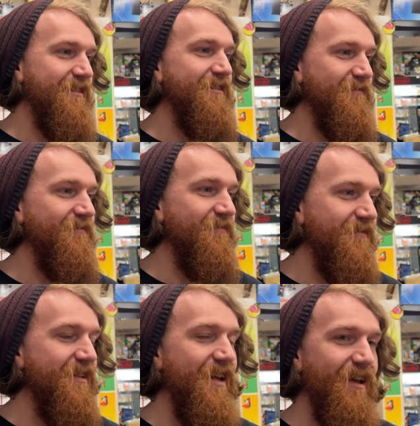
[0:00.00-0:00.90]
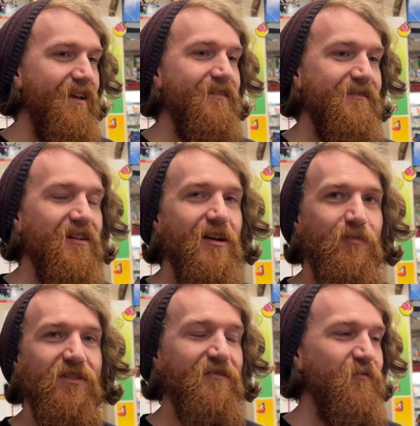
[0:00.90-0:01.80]
hamsters. Yeah, a
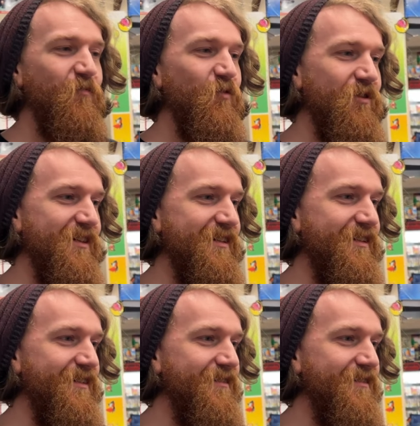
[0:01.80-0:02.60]
couple of them were the